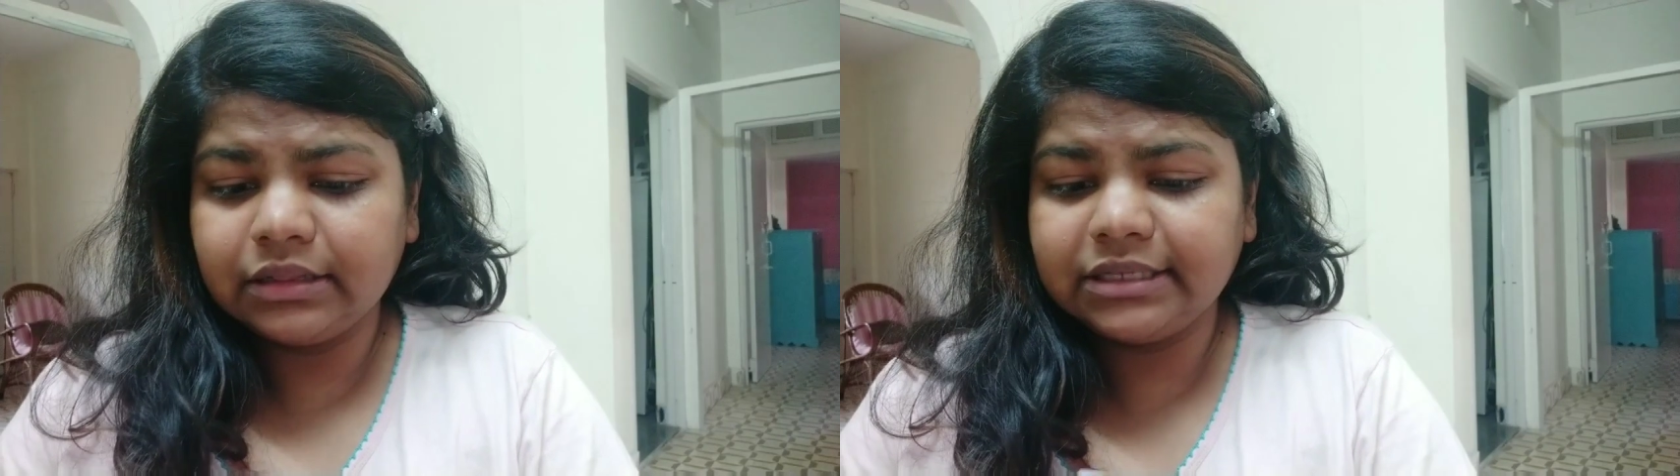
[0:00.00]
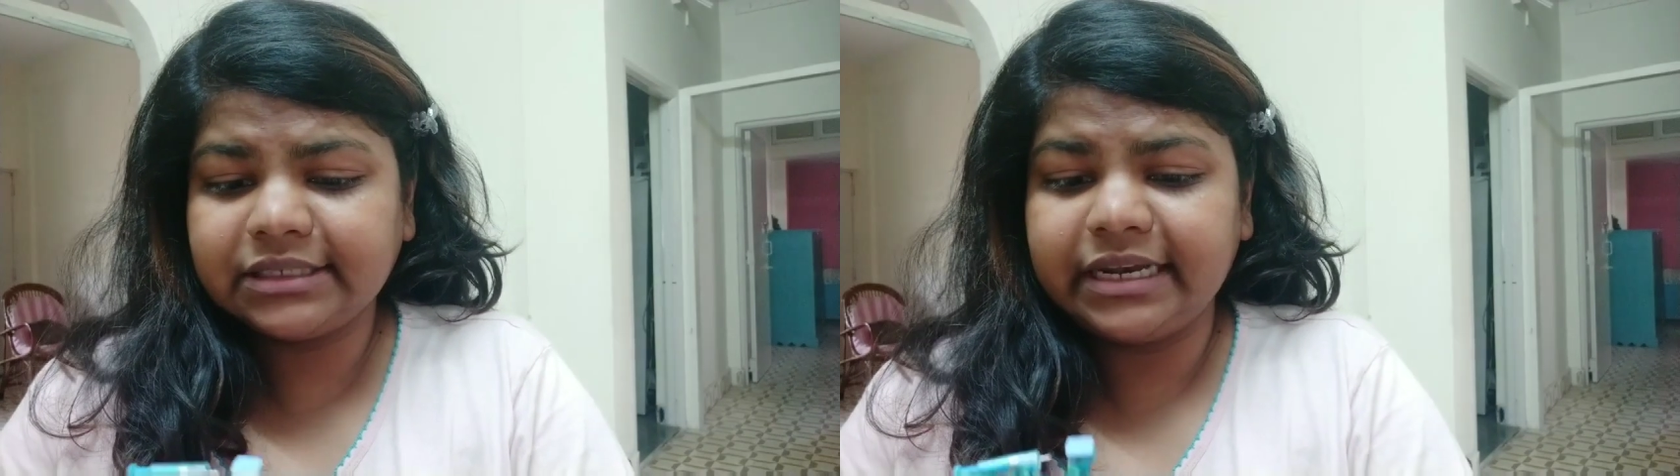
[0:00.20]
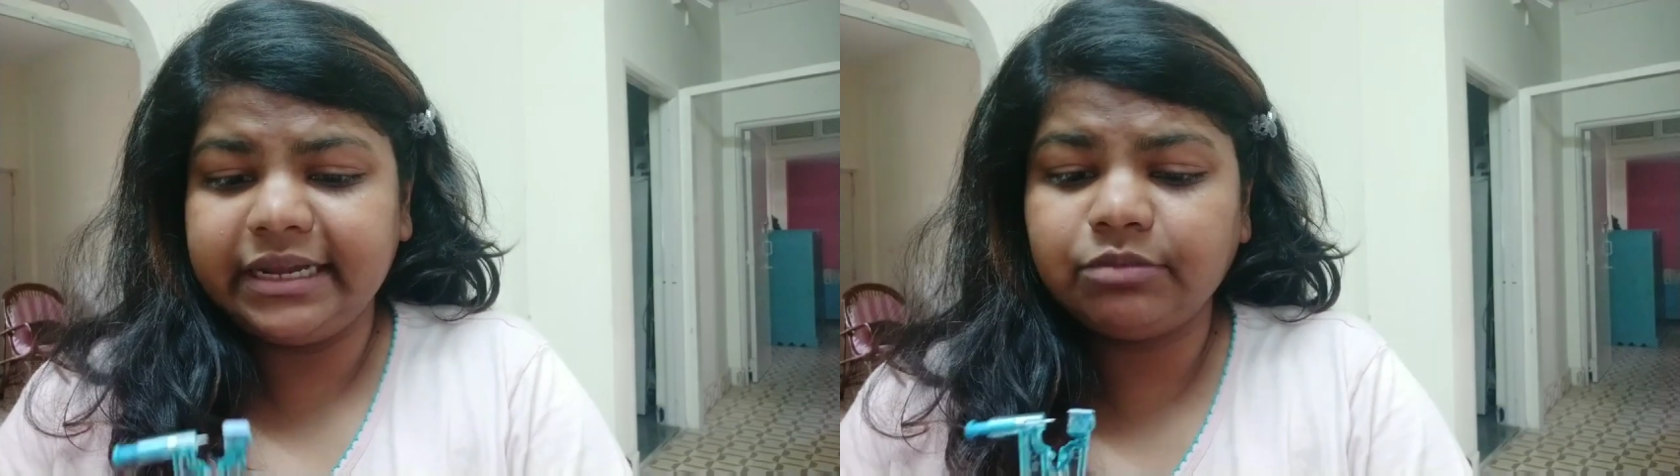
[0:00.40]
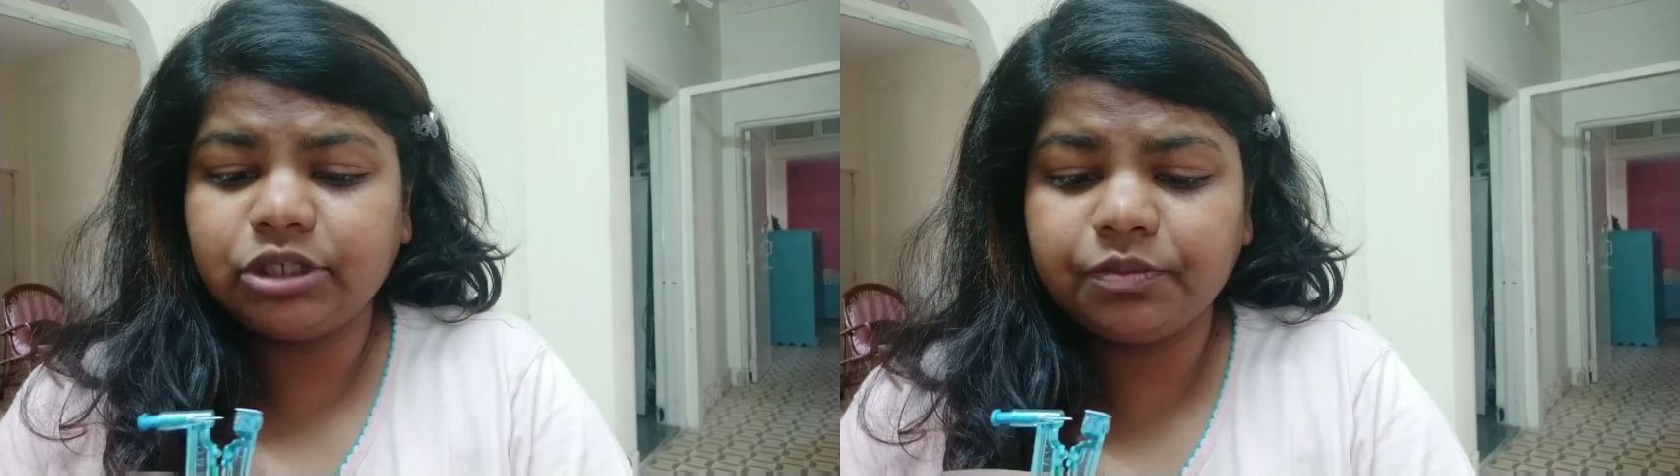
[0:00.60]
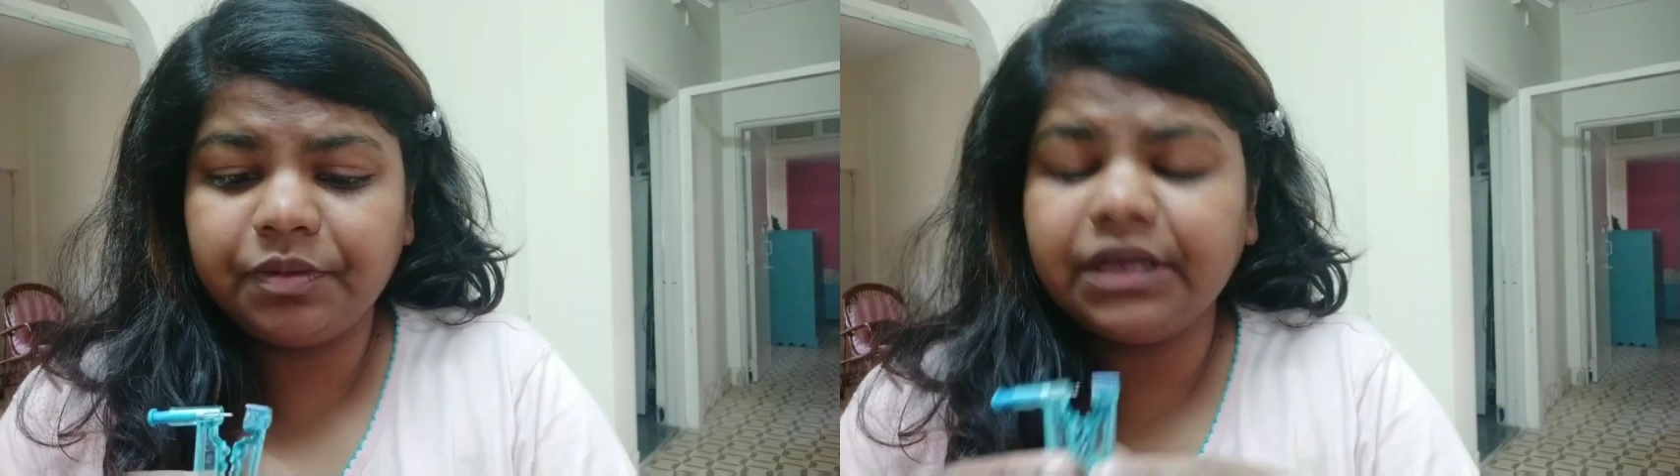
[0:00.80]
This
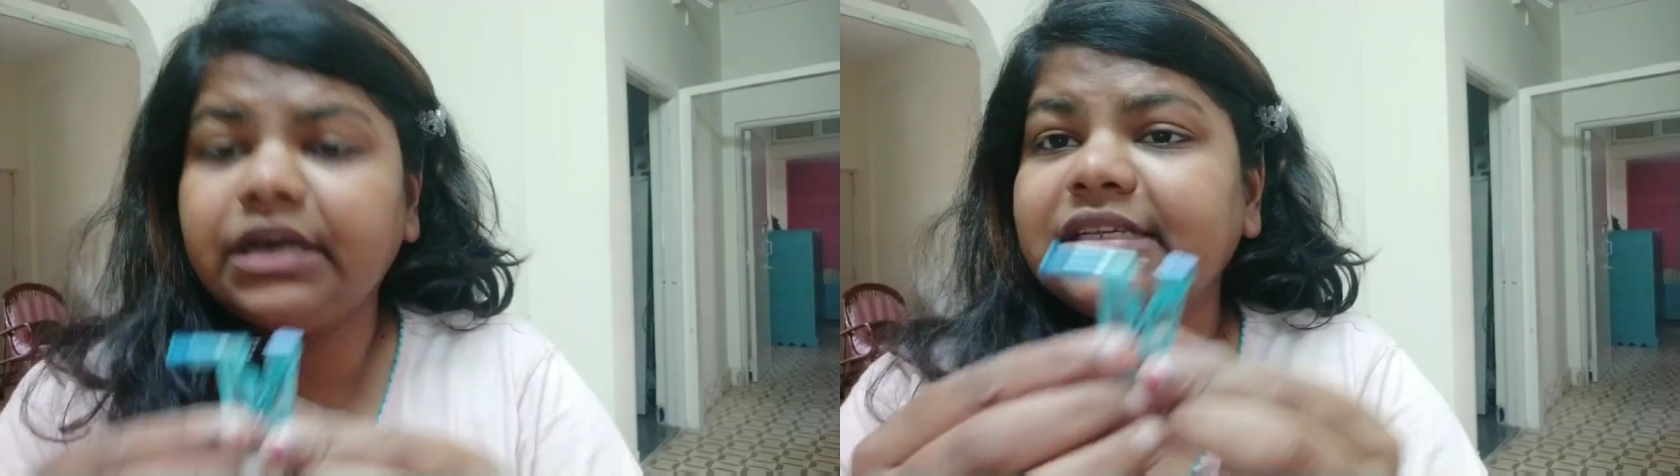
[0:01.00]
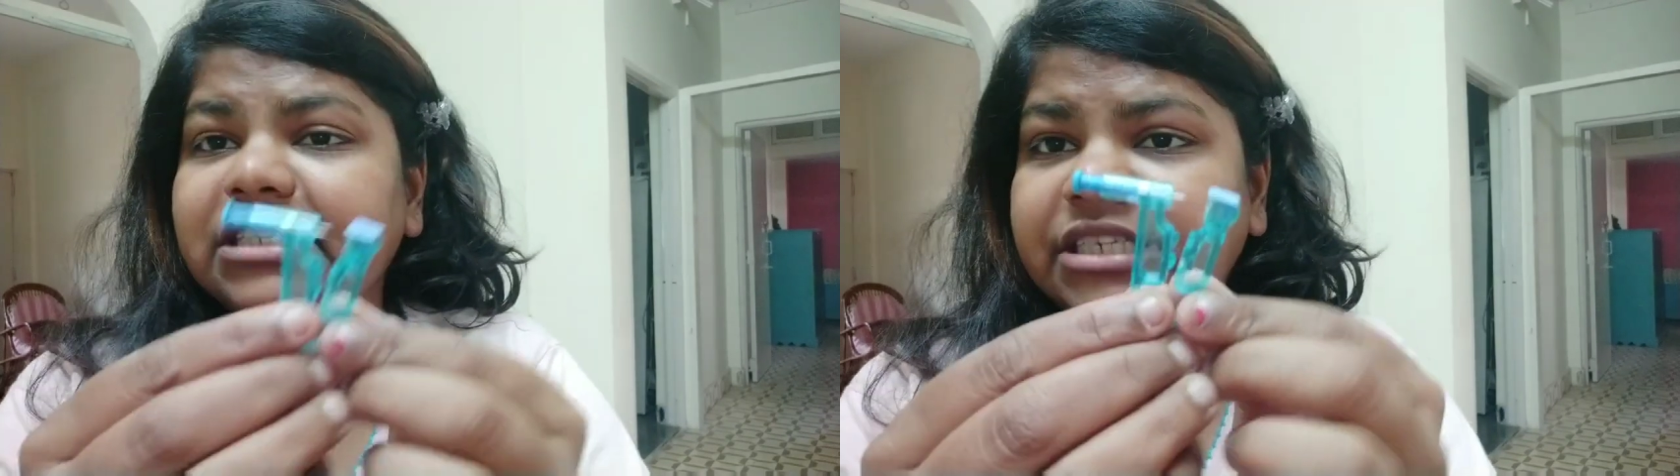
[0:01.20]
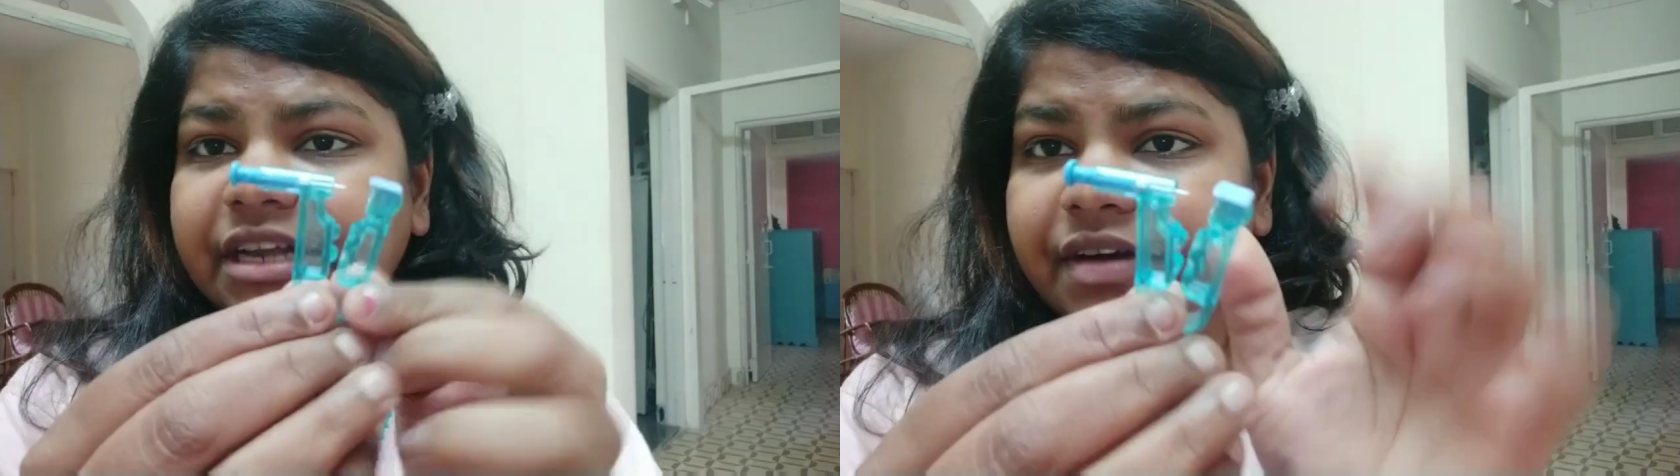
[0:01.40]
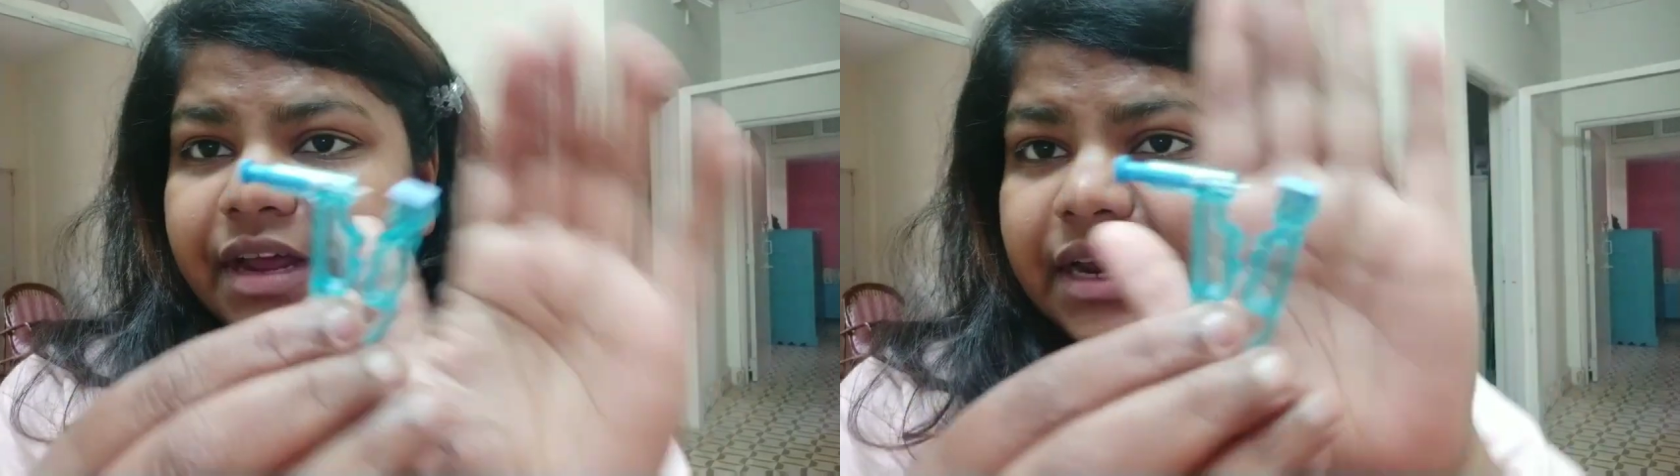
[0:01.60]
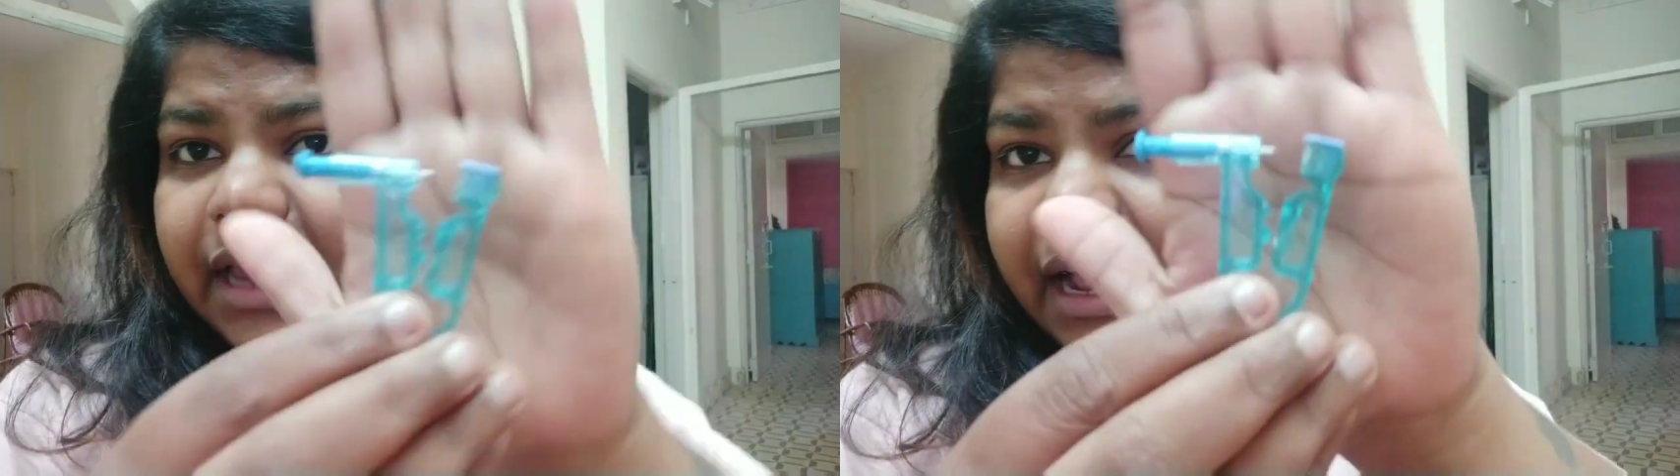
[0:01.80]
claims to be sterile,